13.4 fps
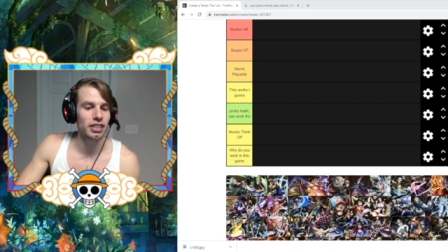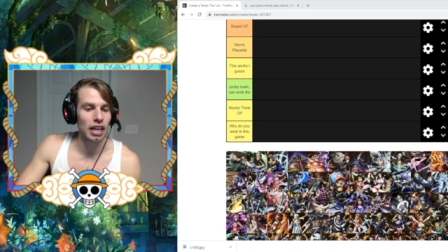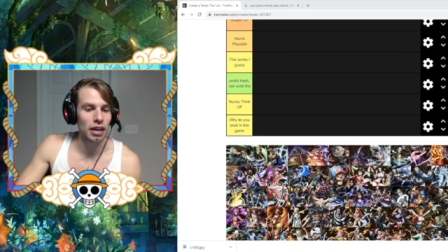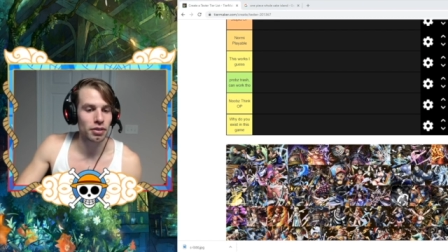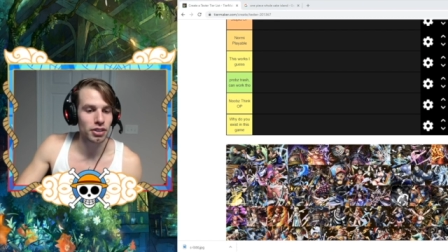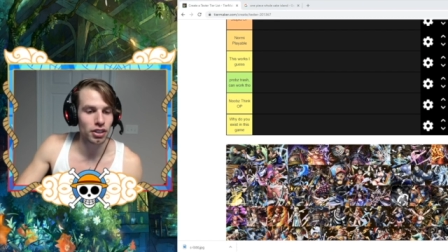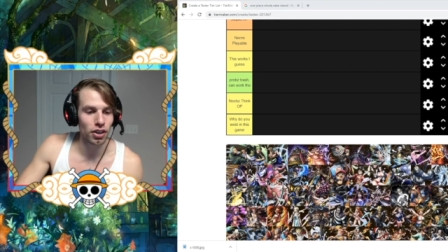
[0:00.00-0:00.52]
things,
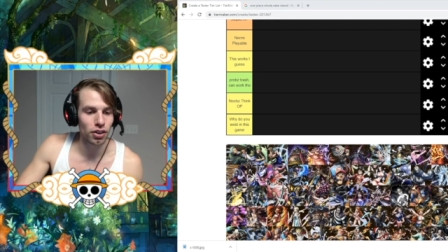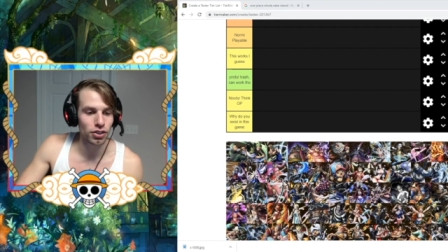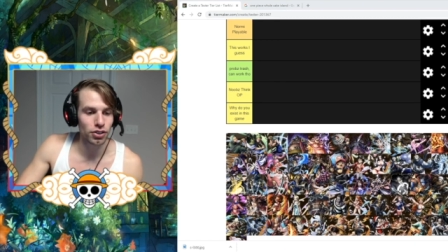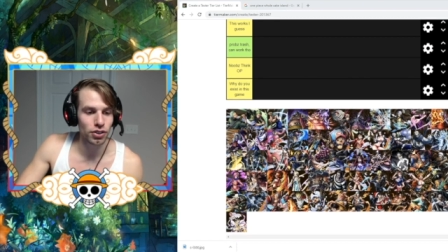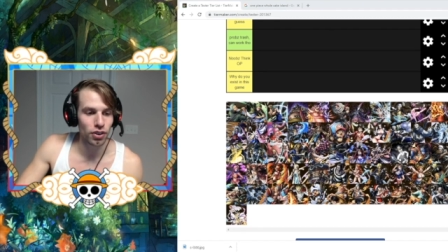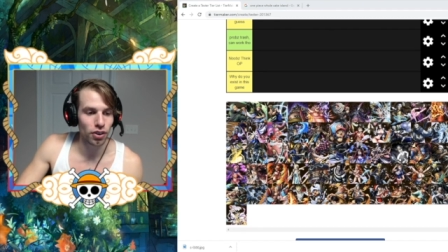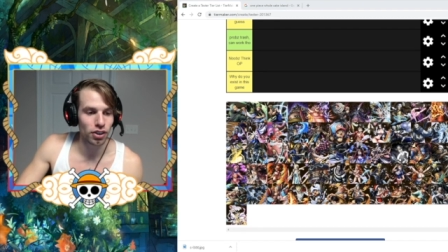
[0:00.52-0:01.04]
I'm just gonna go
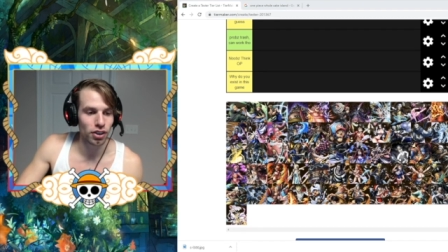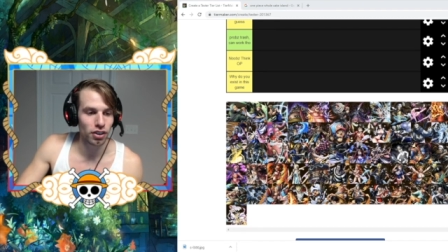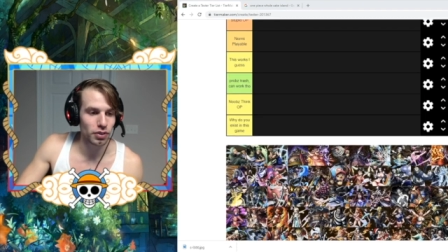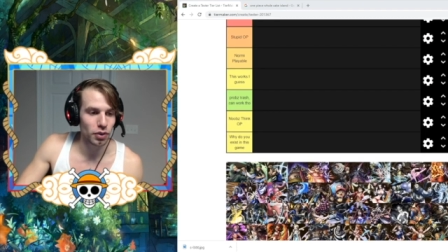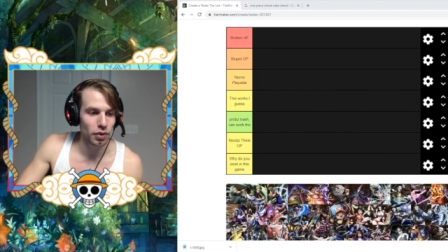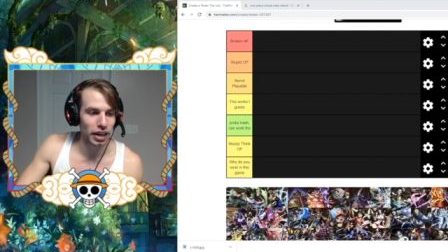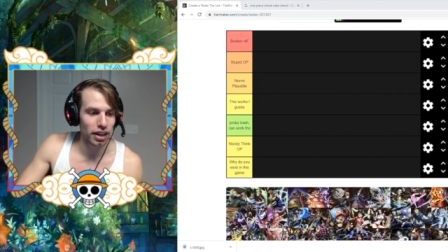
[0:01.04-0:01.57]
through an order of
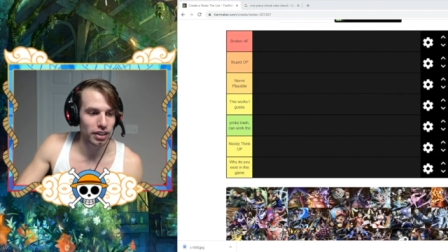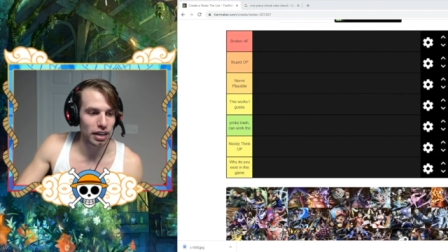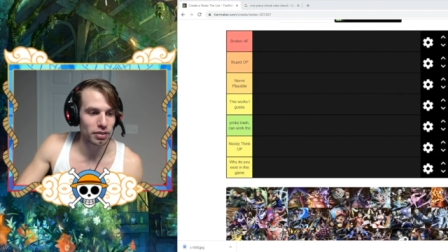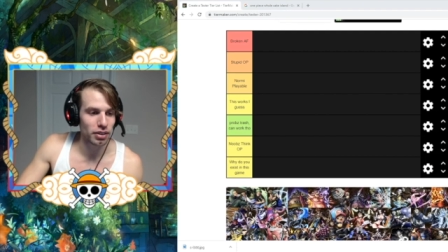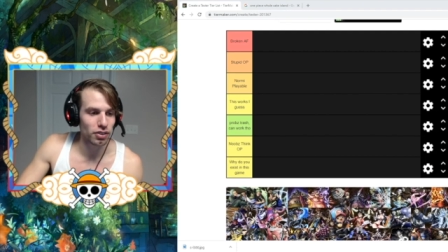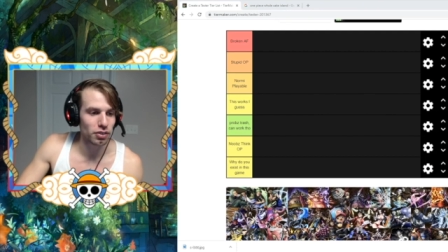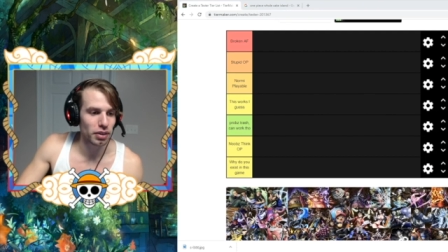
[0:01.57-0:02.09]
the way I
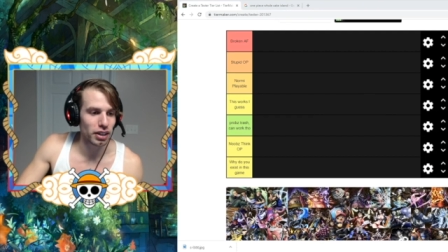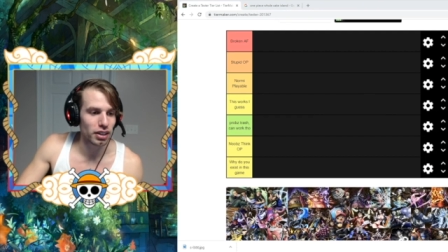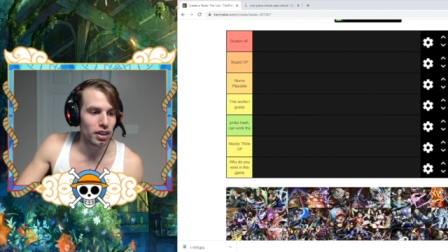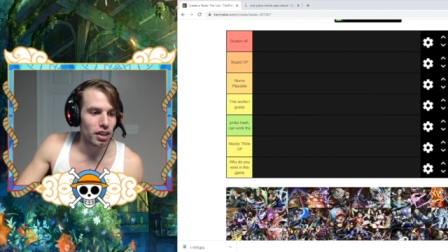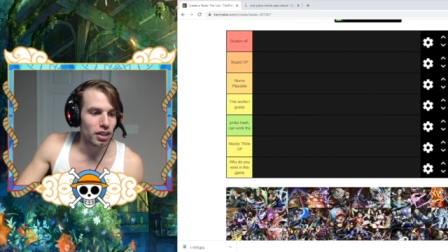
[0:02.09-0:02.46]
grabbed everybody.